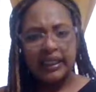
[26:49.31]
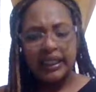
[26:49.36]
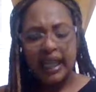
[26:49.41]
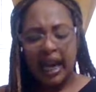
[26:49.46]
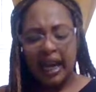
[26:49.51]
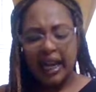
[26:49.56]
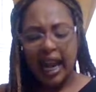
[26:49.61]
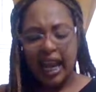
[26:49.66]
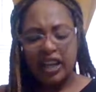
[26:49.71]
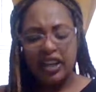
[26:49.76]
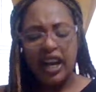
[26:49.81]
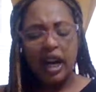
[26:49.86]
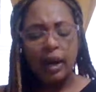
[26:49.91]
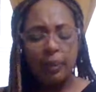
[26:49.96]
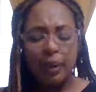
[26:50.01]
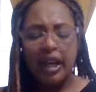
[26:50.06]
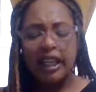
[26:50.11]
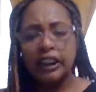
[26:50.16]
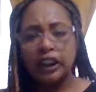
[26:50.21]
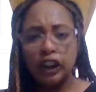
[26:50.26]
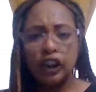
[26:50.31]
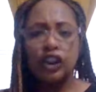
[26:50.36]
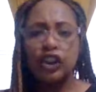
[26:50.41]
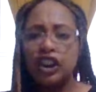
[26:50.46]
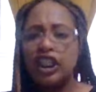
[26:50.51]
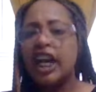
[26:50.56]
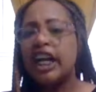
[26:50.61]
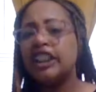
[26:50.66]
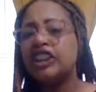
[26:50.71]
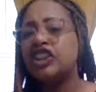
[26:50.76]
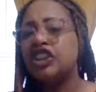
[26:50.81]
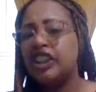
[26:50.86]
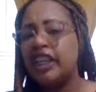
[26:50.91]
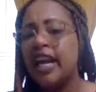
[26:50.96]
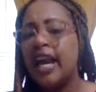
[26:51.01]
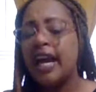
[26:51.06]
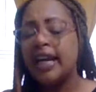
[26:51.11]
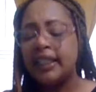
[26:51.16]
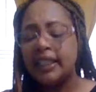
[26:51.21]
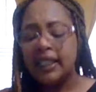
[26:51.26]
Okay, you gotta pay attention to that
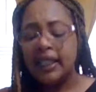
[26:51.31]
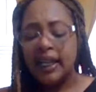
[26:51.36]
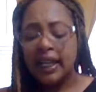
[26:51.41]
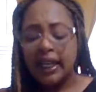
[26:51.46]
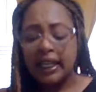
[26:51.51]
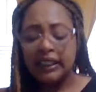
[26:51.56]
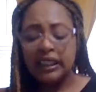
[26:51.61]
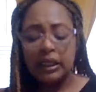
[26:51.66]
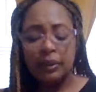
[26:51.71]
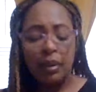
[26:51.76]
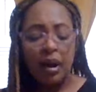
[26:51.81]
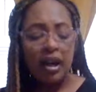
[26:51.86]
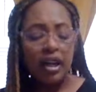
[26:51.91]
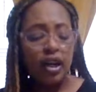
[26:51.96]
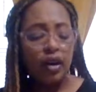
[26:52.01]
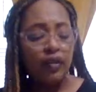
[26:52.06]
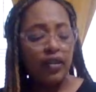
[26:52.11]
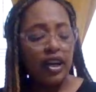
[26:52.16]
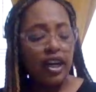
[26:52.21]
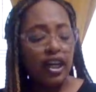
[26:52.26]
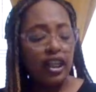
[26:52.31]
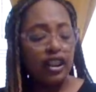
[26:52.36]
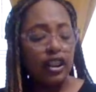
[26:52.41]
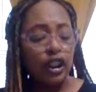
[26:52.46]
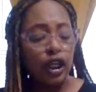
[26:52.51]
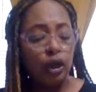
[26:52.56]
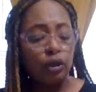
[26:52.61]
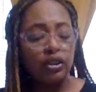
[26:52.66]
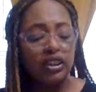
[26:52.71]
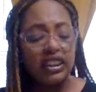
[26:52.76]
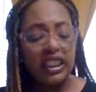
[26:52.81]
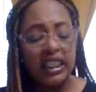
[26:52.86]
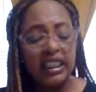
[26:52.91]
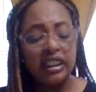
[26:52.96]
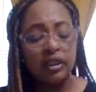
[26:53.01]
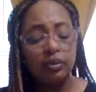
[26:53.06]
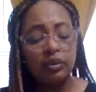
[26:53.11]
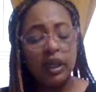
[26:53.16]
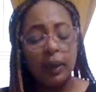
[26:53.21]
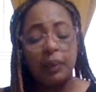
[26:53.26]
shit. Because somebody over here, you know, sending
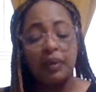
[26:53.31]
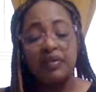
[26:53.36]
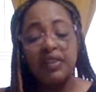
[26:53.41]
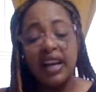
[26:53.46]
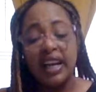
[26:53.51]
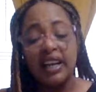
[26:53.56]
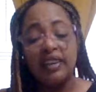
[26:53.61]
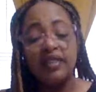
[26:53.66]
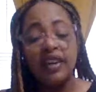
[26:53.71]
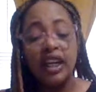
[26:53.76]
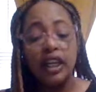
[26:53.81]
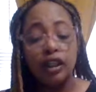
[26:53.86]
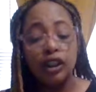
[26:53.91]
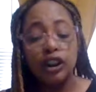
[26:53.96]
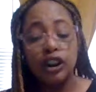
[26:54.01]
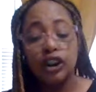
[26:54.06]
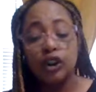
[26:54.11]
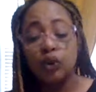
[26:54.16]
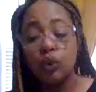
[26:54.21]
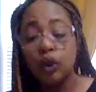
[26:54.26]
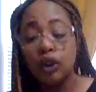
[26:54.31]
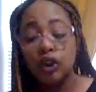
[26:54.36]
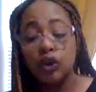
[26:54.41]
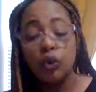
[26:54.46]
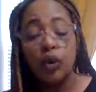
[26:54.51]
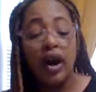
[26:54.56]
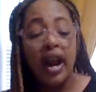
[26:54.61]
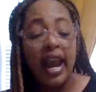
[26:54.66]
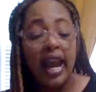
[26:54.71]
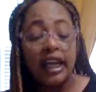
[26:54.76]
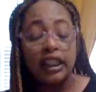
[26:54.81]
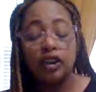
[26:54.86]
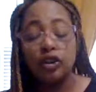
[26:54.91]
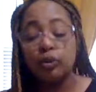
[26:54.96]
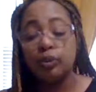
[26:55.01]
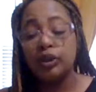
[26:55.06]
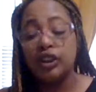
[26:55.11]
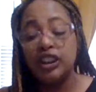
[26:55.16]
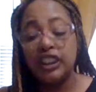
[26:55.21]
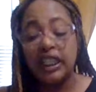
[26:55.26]
some type of negative energy towards you or astral
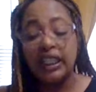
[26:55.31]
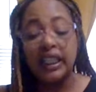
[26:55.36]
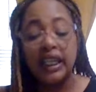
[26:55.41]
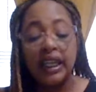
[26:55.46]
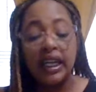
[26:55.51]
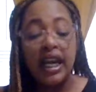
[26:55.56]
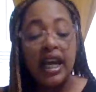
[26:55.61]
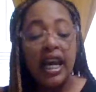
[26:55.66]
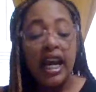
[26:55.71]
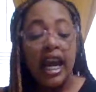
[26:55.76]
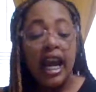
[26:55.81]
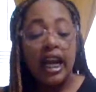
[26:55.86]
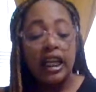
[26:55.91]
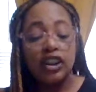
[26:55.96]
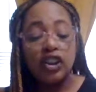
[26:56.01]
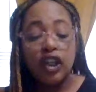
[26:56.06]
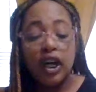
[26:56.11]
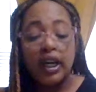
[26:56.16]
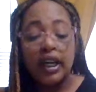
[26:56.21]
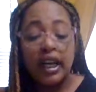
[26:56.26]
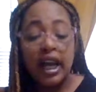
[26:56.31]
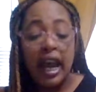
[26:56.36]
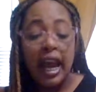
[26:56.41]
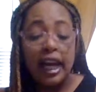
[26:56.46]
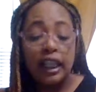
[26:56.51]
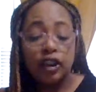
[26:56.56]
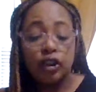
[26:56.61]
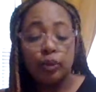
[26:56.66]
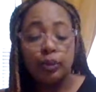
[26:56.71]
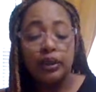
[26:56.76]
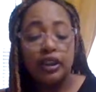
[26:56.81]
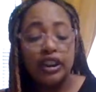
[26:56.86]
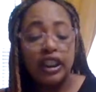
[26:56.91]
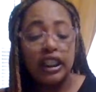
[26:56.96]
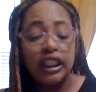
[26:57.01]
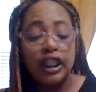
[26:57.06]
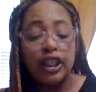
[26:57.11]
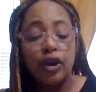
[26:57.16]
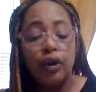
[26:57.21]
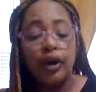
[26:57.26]
projecting and trying to astral
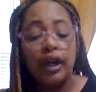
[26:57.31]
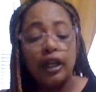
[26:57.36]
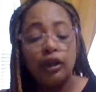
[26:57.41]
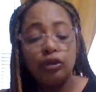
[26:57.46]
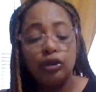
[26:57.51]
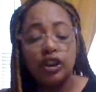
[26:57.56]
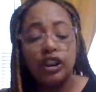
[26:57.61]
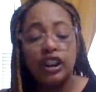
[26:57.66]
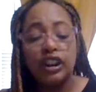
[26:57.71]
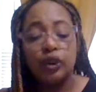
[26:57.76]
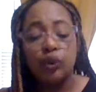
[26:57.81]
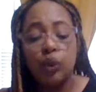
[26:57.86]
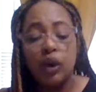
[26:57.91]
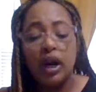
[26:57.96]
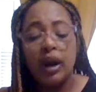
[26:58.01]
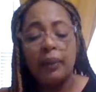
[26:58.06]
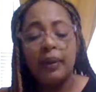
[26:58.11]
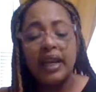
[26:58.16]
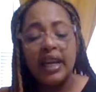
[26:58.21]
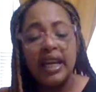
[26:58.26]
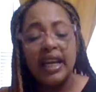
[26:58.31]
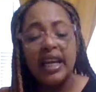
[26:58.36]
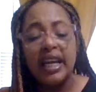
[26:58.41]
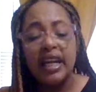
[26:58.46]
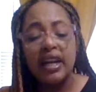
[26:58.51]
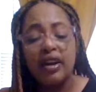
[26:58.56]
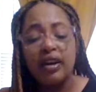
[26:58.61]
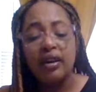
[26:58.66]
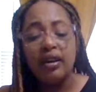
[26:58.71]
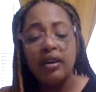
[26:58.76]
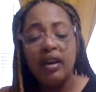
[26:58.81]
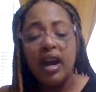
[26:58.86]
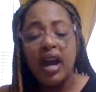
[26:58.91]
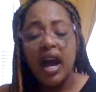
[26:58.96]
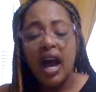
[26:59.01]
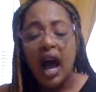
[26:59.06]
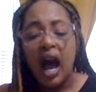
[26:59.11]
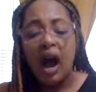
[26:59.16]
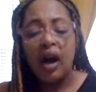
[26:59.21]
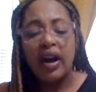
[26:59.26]
projecting your energy is what I'm getting here.
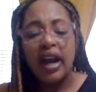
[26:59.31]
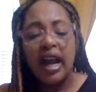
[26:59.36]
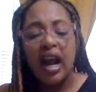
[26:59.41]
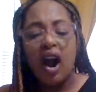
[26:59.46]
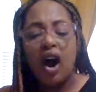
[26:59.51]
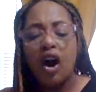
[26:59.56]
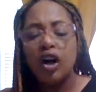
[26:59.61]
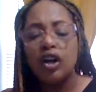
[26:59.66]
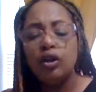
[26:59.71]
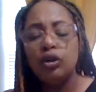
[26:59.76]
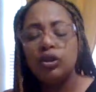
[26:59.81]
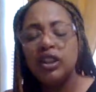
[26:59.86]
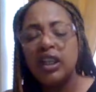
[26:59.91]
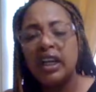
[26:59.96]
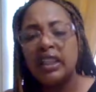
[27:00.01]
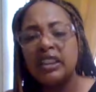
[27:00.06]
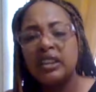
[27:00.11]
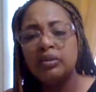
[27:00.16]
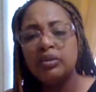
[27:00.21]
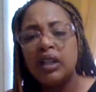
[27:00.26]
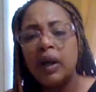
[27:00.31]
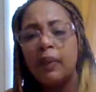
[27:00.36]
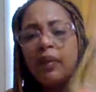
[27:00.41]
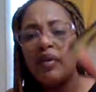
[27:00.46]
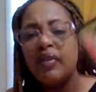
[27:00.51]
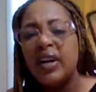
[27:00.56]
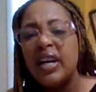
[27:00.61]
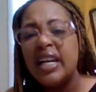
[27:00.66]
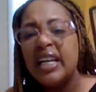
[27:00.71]
Okay, all due to uh, some type of